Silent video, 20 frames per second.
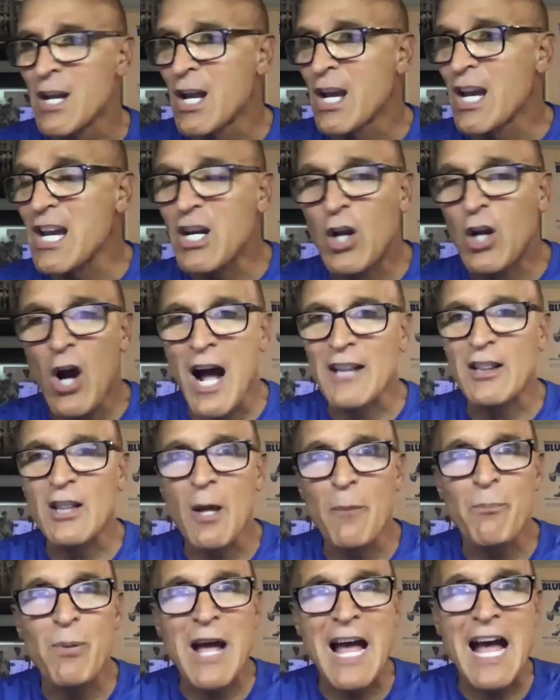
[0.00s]
He caught
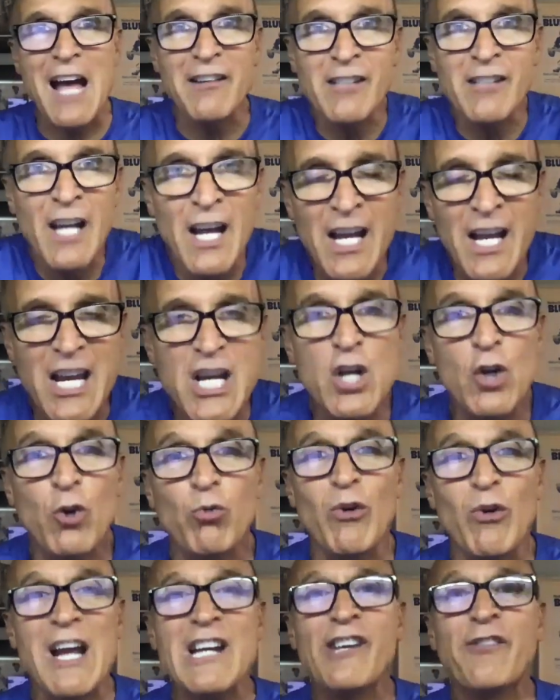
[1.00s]
the pass. He
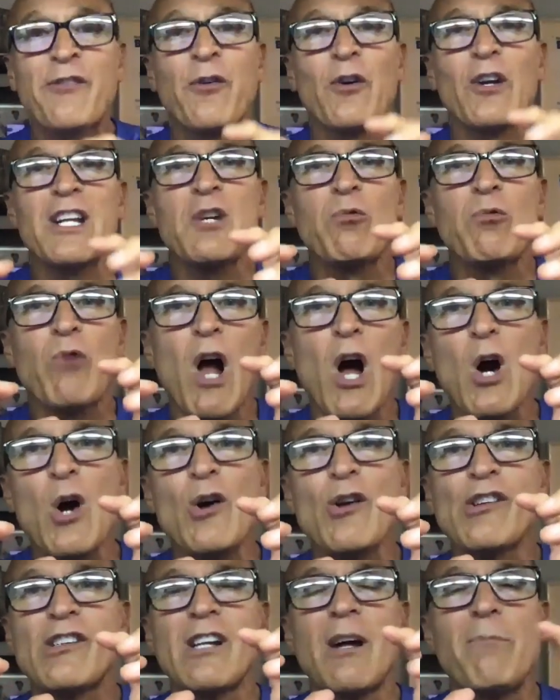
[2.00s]
gracefully
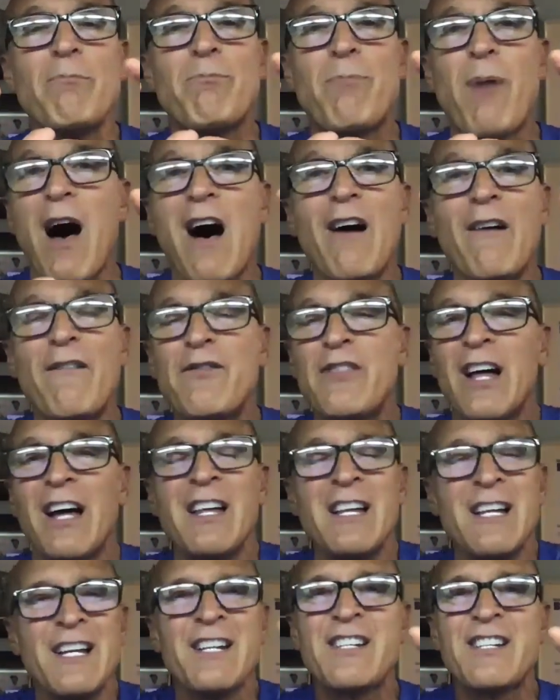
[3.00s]
rose above
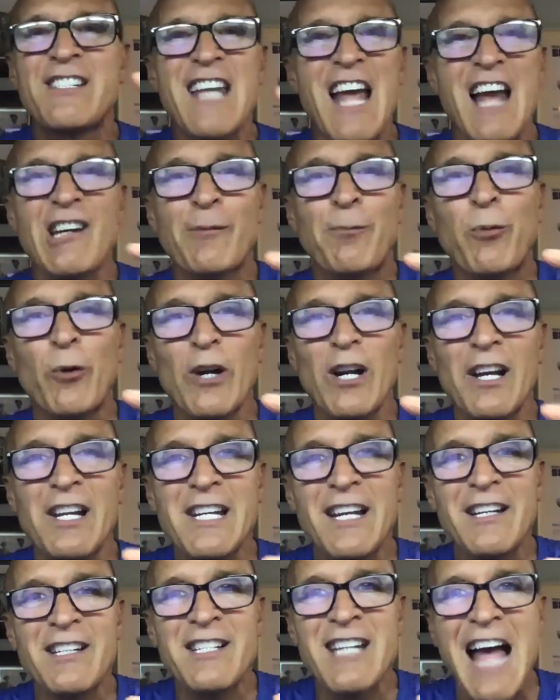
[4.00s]
the
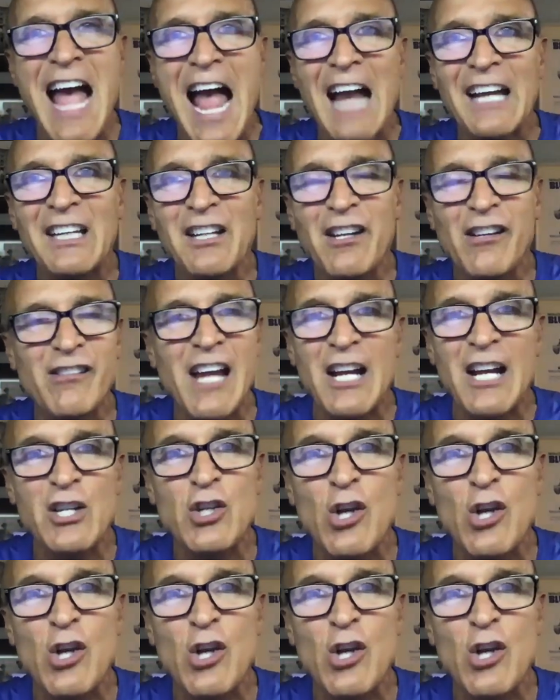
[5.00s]
desperately attacking St.